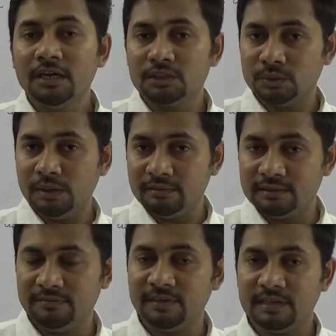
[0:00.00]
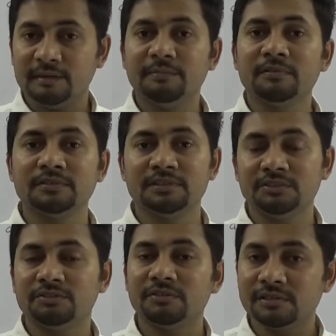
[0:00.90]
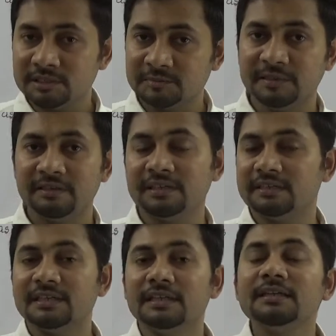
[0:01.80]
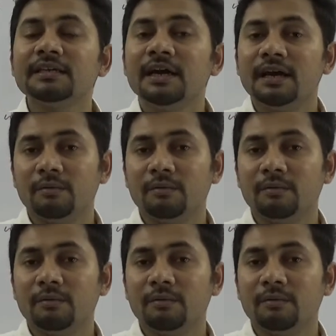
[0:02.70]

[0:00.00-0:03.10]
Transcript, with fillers: So I'll definitely upload the tutorials periodically,